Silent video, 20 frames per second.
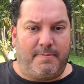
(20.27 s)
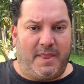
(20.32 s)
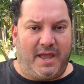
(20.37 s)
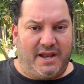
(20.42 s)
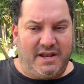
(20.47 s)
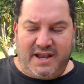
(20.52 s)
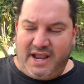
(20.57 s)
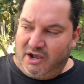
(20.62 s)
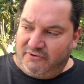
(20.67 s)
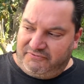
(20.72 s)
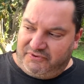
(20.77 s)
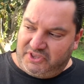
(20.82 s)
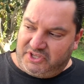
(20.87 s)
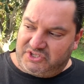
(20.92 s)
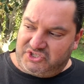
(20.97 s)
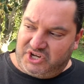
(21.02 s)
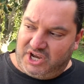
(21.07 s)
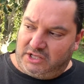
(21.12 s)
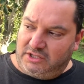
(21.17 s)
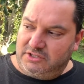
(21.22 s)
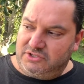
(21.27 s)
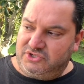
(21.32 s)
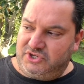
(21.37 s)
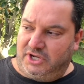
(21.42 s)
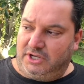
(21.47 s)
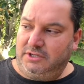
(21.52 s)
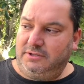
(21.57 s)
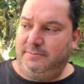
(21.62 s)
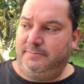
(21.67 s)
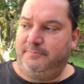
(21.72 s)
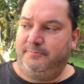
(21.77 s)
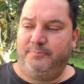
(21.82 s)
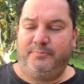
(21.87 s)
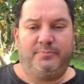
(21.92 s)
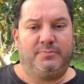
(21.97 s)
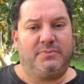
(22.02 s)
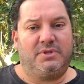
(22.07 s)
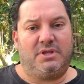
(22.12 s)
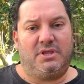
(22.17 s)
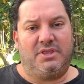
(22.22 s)
And now for the challenger,
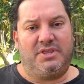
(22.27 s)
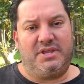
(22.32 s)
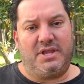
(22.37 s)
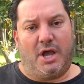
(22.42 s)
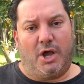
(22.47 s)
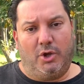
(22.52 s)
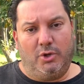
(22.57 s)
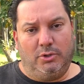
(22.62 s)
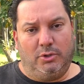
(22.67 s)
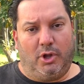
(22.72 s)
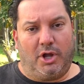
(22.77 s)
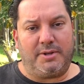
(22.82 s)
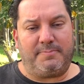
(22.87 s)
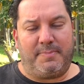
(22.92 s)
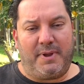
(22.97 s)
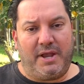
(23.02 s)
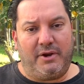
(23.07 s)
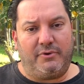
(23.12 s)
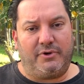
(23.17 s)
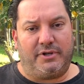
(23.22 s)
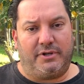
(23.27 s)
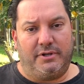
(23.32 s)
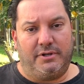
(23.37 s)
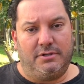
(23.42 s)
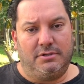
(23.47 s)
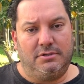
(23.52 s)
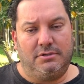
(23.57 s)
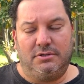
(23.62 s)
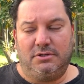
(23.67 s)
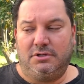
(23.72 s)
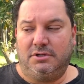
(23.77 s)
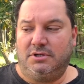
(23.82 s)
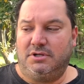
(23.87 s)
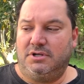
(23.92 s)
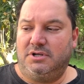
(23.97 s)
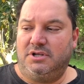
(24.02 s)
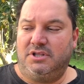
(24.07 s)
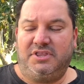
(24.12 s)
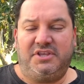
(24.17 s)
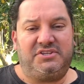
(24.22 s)
the Olight Perun.
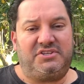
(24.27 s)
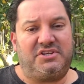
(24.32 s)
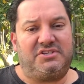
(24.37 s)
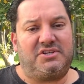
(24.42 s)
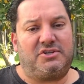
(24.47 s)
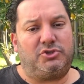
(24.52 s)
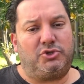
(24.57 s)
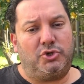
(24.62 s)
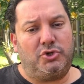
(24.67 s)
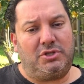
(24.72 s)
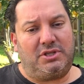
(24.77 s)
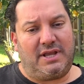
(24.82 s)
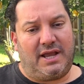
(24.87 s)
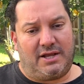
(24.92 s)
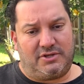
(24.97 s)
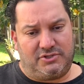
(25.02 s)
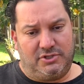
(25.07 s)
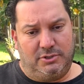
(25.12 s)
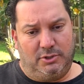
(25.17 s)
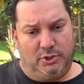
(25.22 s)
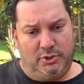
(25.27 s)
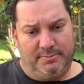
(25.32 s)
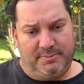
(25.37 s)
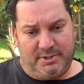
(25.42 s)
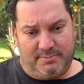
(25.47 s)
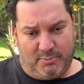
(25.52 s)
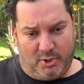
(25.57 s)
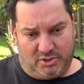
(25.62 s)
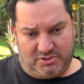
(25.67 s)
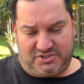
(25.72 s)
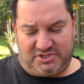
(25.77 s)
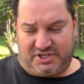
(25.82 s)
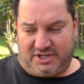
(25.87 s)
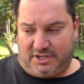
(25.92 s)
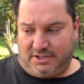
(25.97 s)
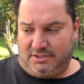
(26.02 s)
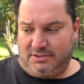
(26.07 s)
This is a 2000 lumen monster.